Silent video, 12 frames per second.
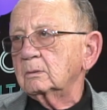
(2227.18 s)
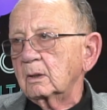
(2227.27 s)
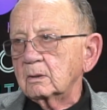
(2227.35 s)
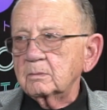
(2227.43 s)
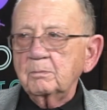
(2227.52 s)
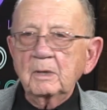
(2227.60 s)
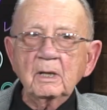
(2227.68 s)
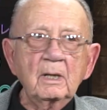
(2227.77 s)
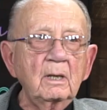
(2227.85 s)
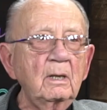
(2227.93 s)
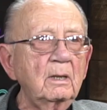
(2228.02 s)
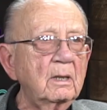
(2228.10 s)
There's
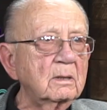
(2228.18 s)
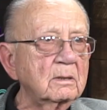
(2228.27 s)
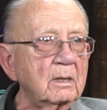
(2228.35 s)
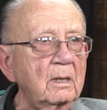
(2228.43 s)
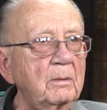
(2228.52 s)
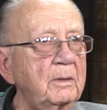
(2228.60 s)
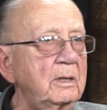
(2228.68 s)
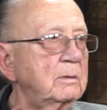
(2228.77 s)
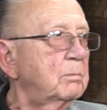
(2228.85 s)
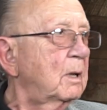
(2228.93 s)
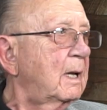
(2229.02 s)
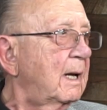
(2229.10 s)
me. There's him. He's
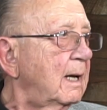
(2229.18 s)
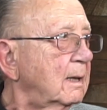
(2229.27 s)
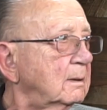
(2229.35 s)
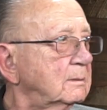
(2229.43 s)
black.